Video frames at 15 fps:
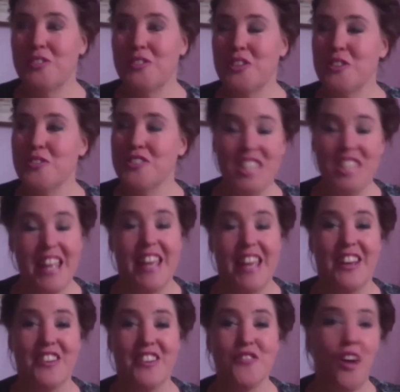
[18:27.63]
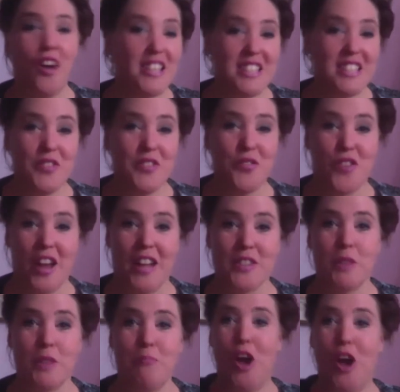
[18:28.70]
singing Right Said Fred
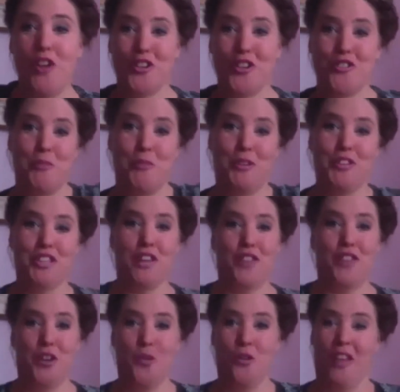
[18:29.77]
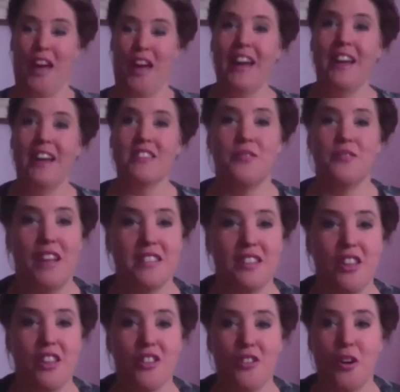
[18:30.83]
with Bernard Cribbins giving it all of that as
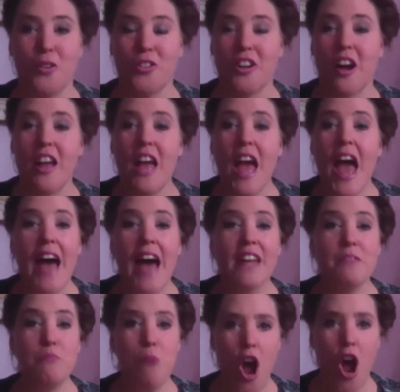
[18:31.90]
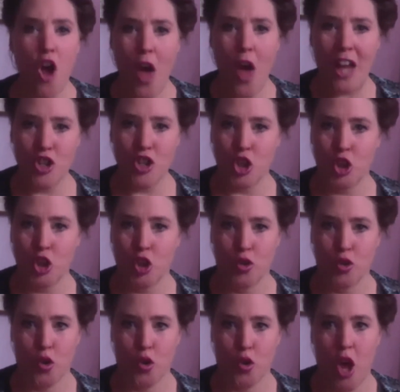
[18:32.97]
another older guy, and Maya Angelou's
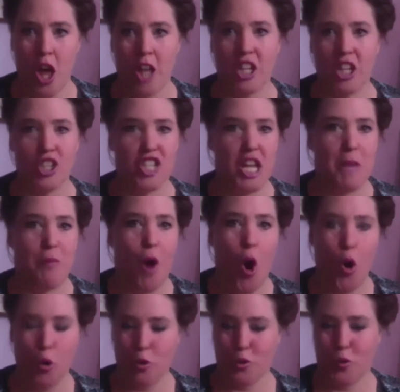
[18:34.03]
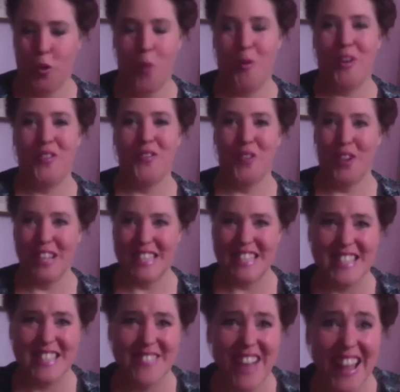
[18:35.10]
really deep old woman voice as
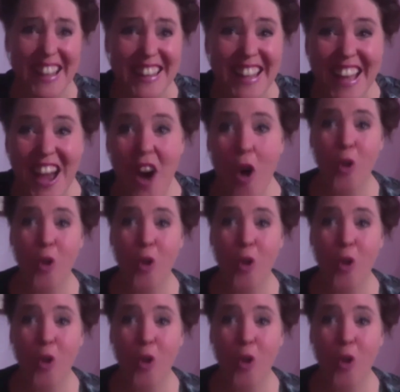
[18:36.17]
well. It